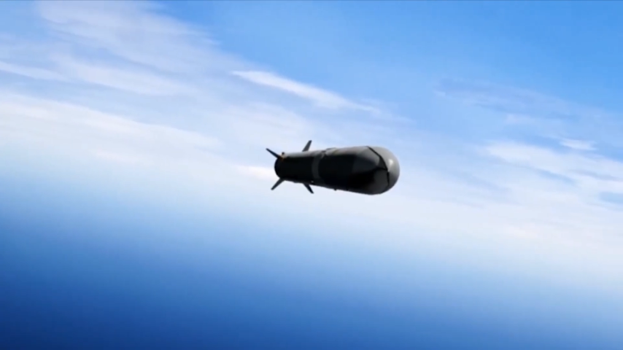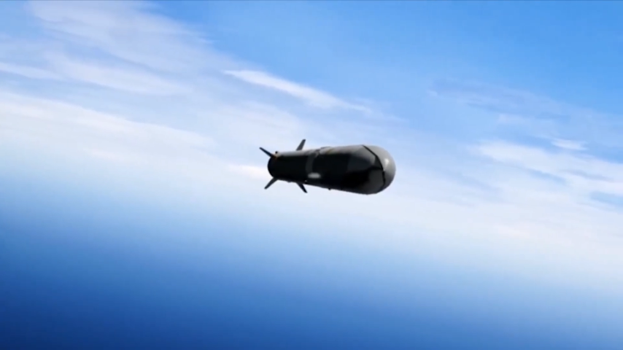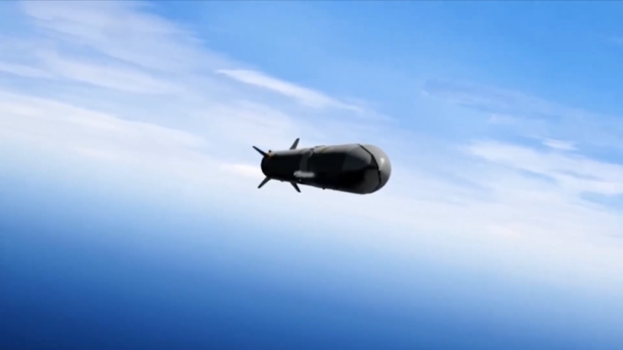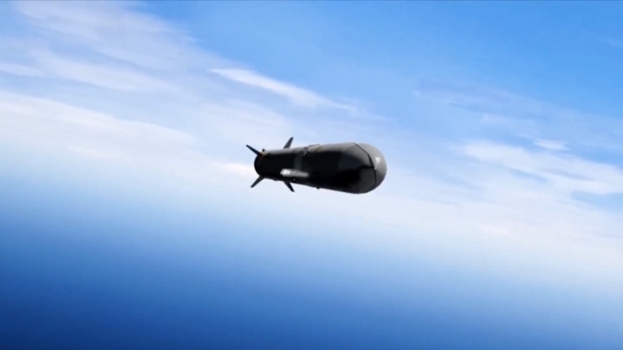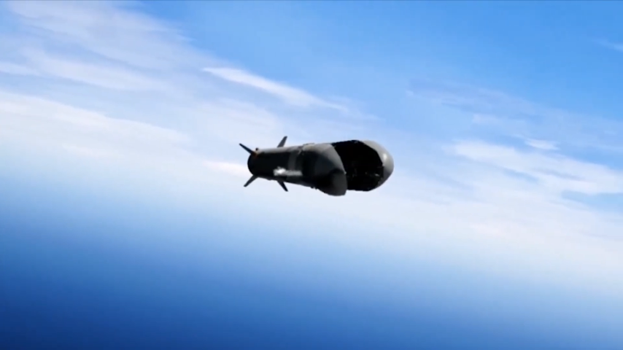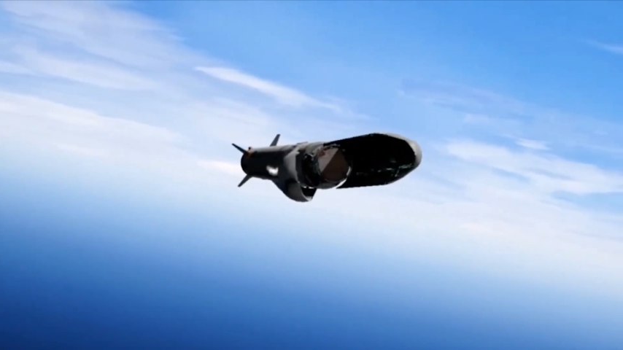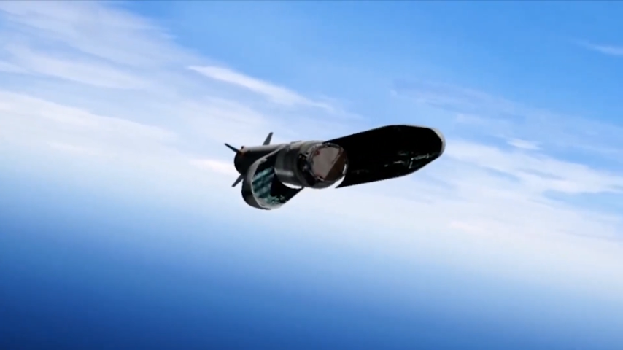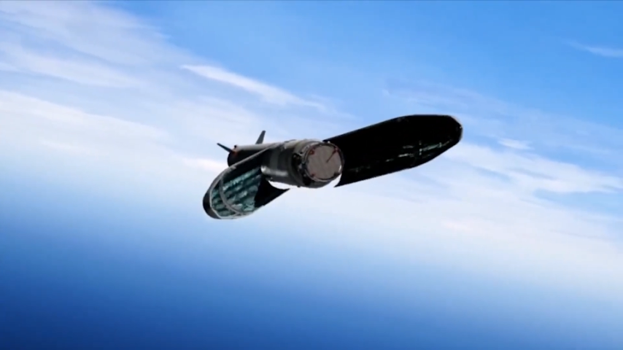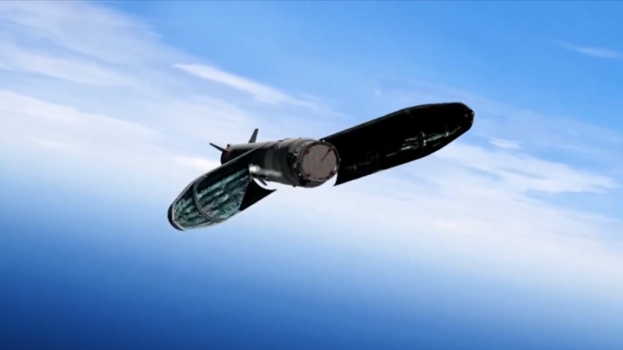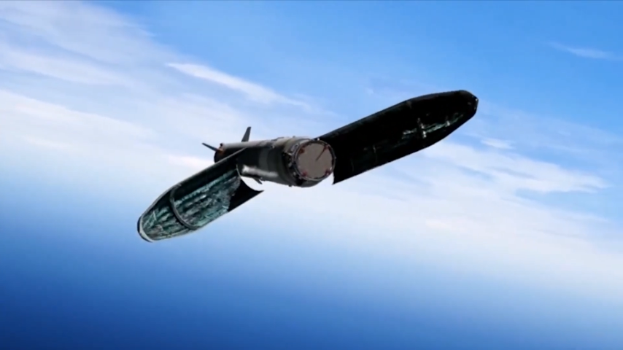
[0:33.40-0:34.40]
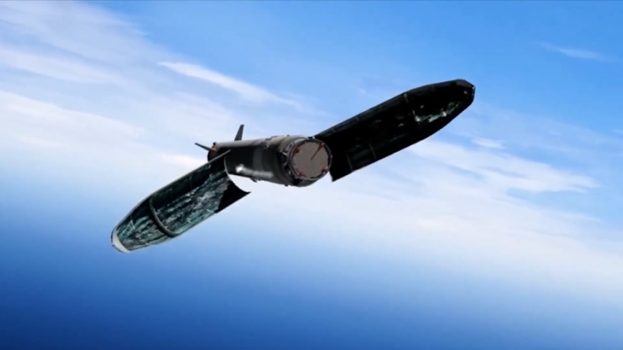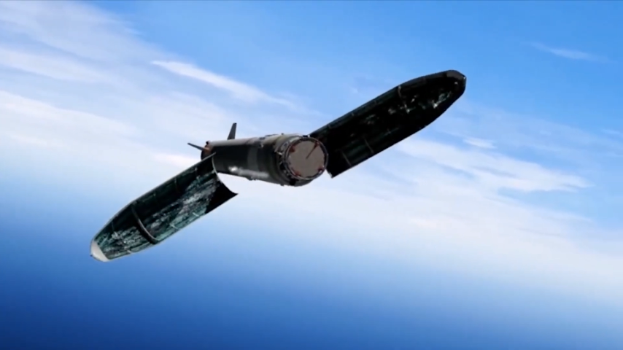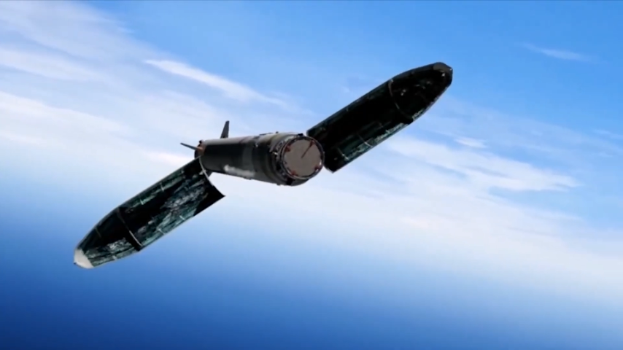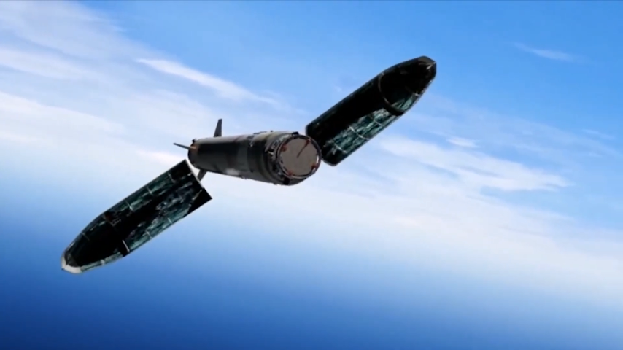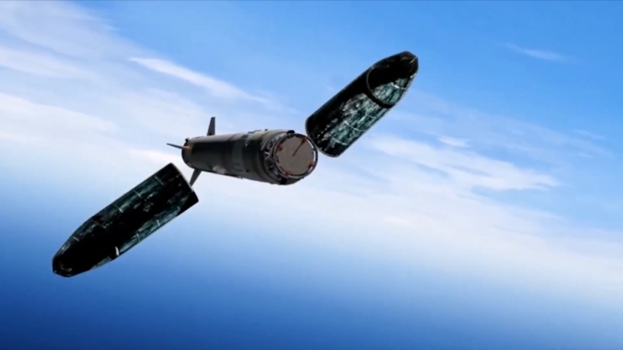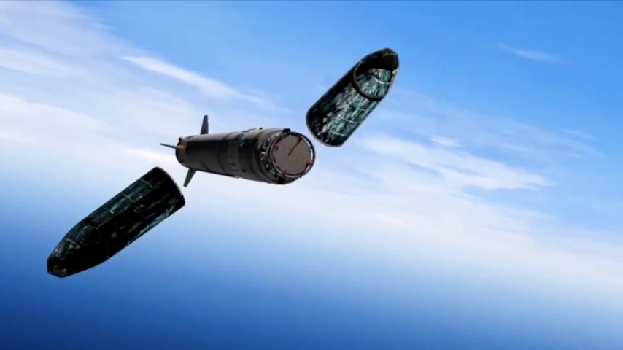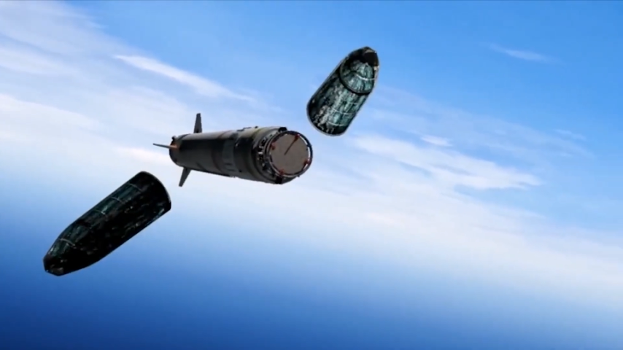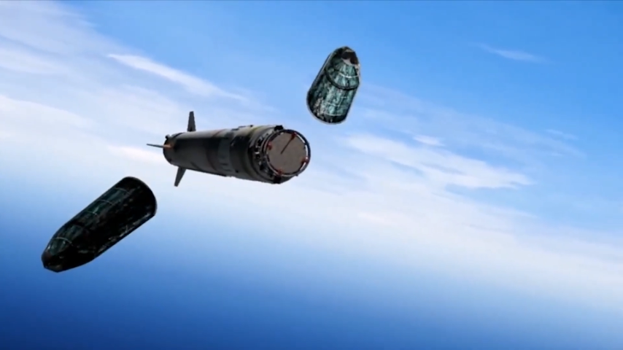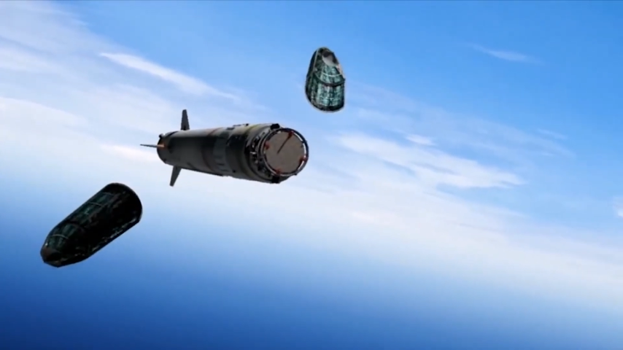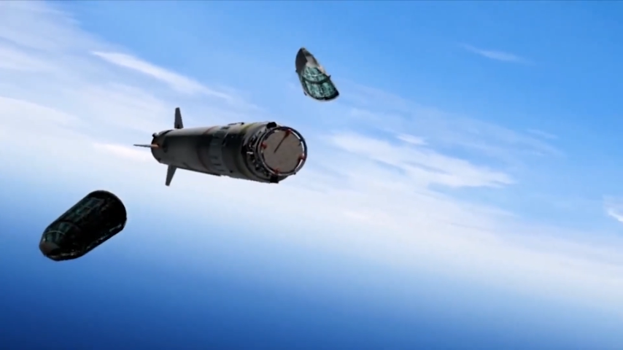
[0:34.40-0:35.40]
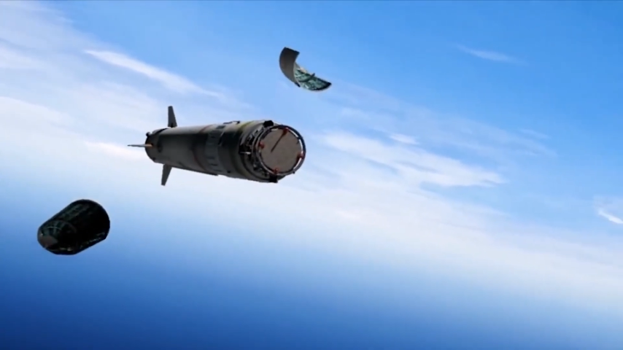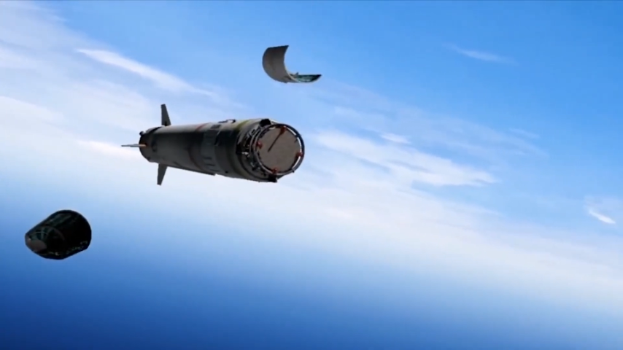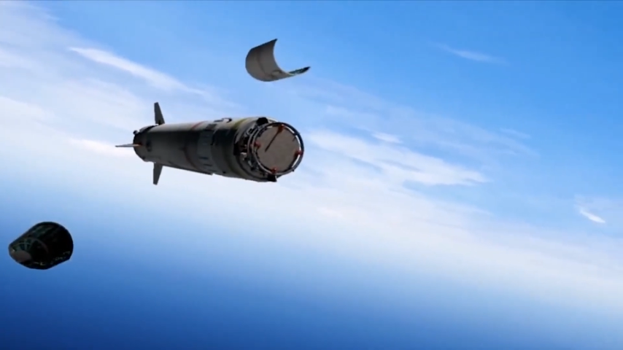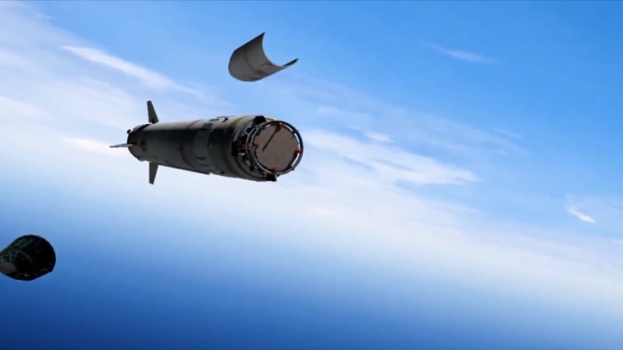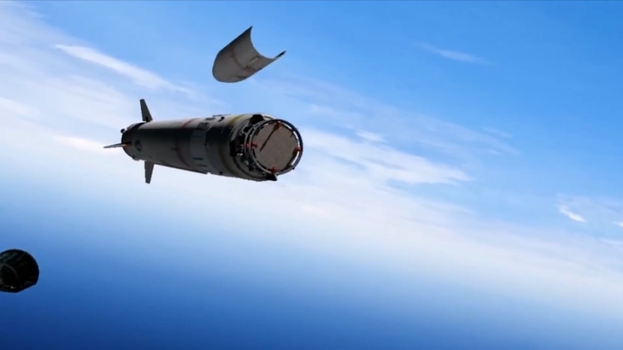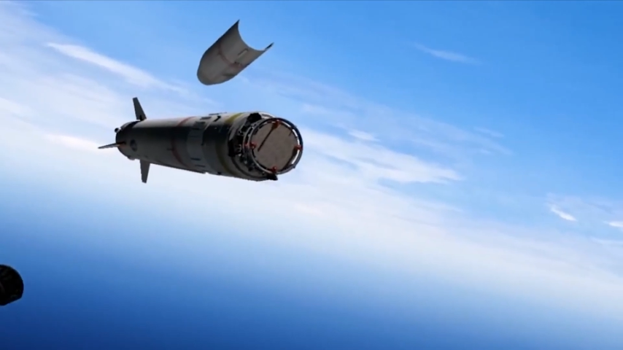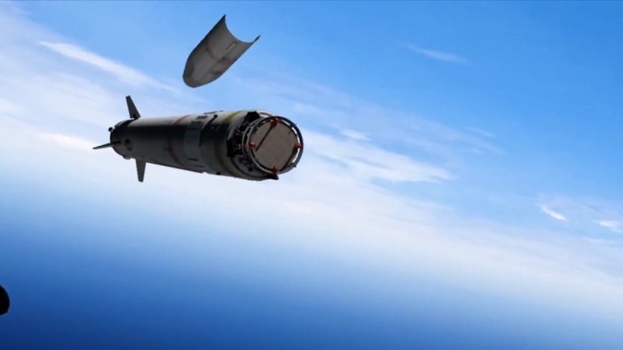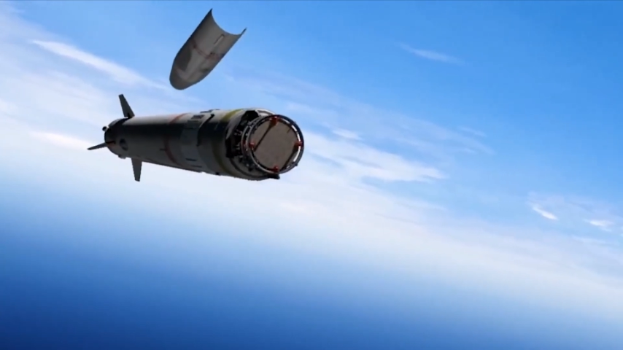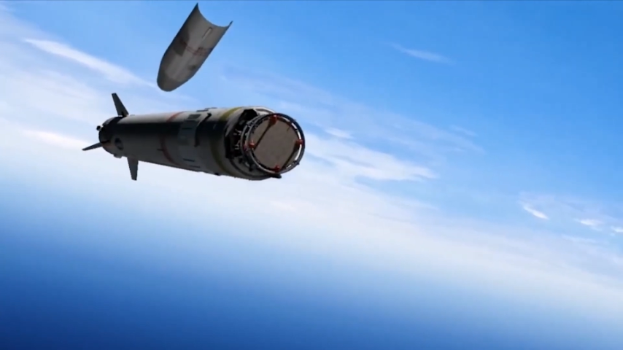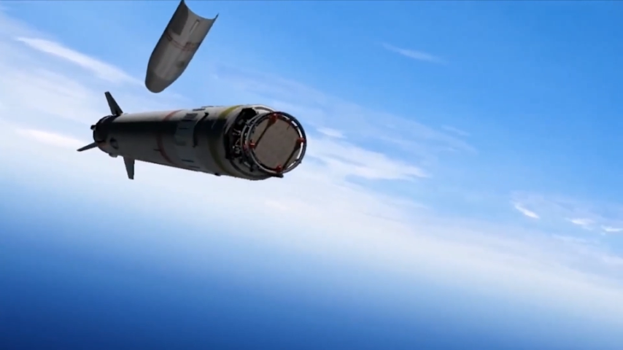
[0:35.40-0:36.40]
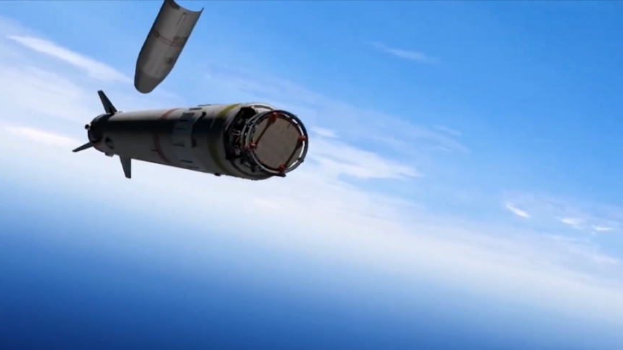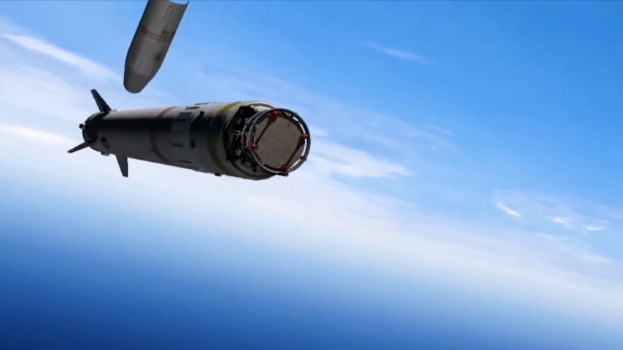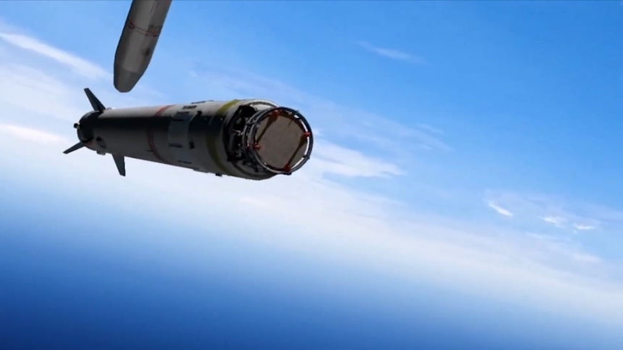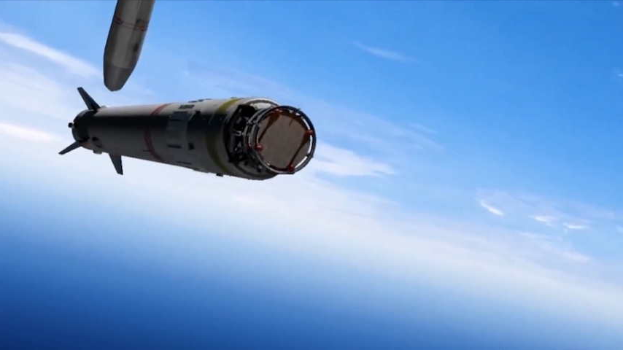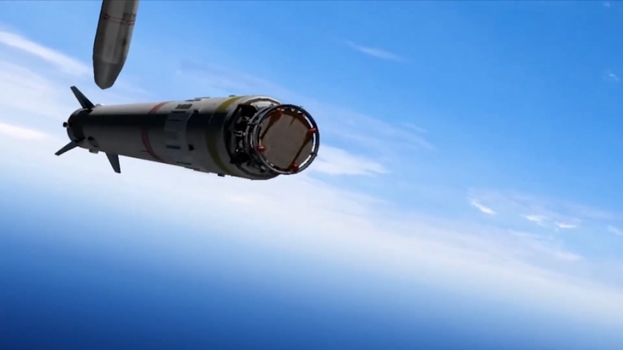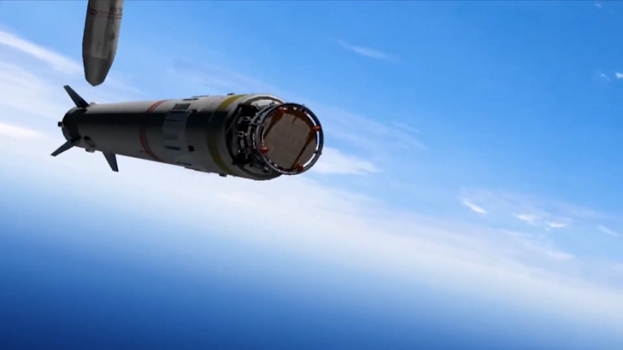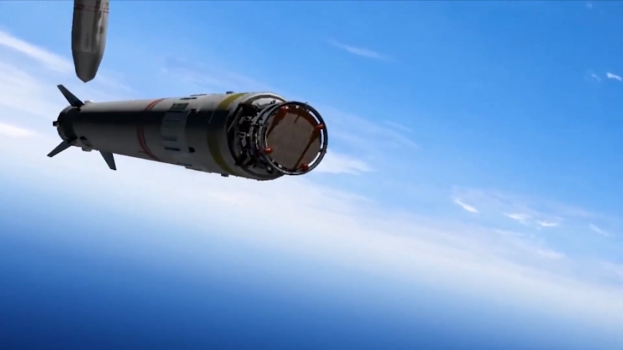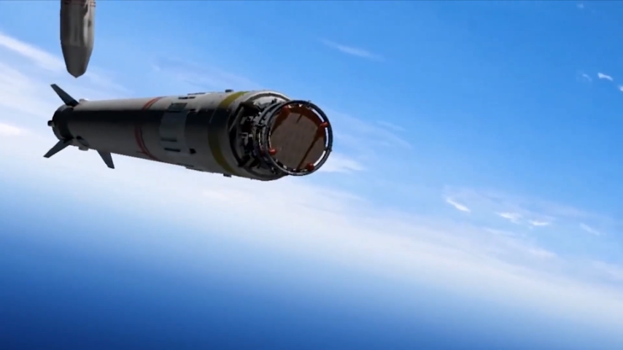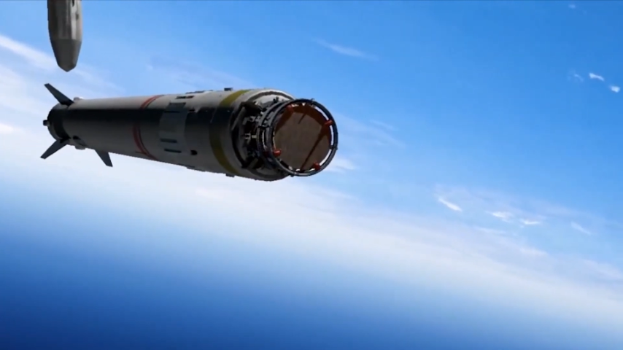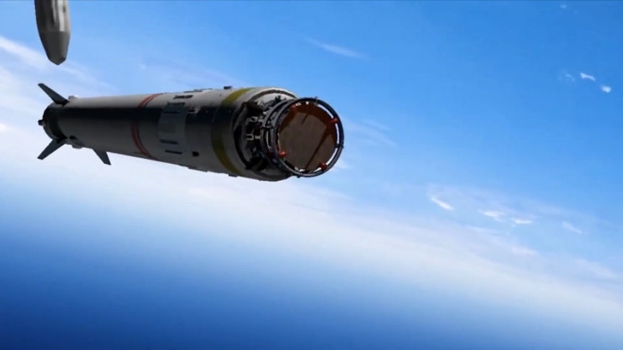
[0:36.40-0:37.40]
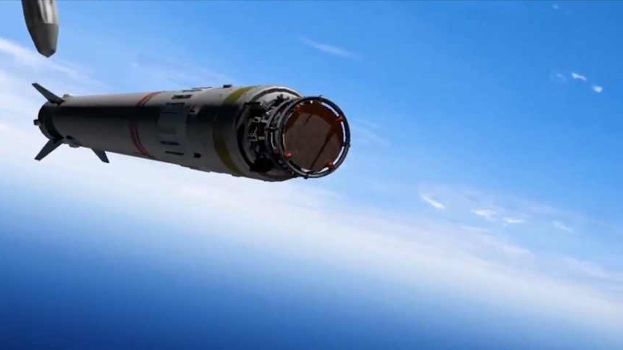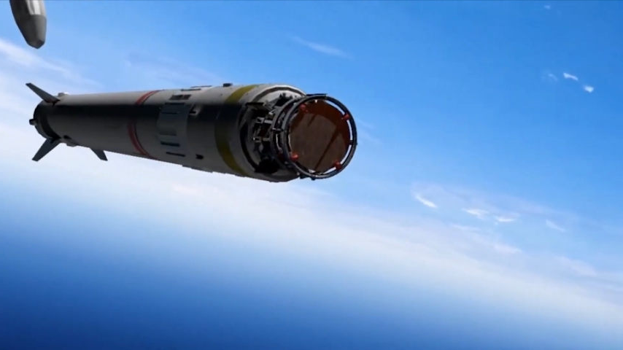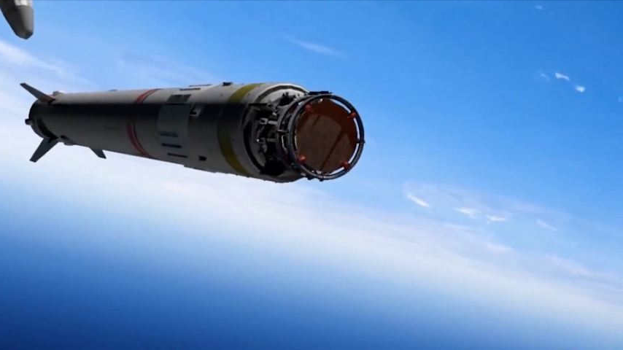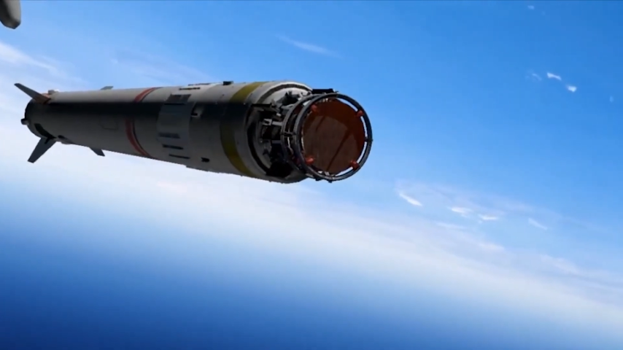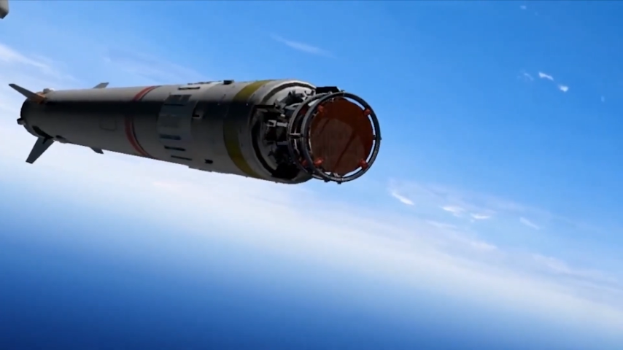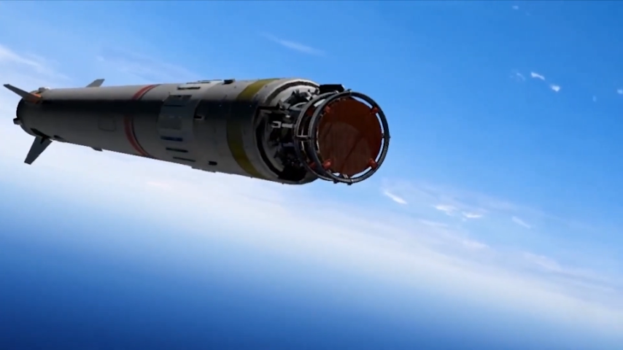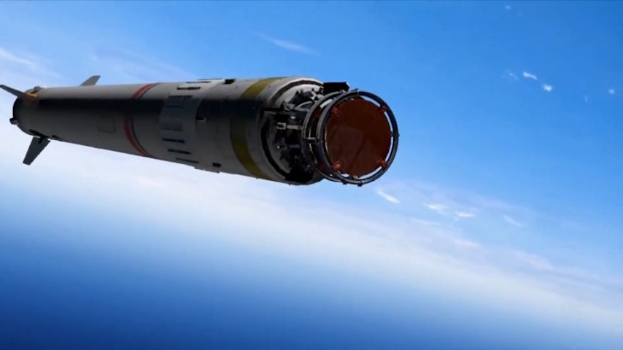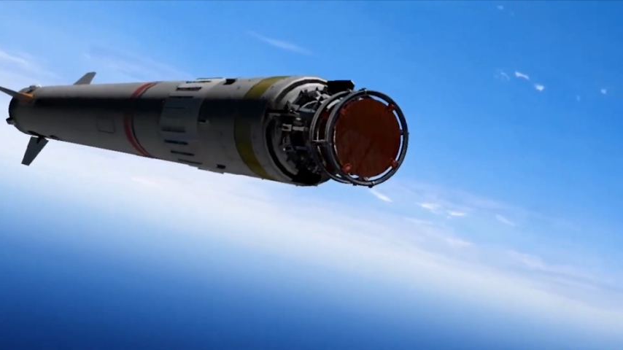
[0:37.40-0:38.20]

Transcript: Nobody's mouth can be seen.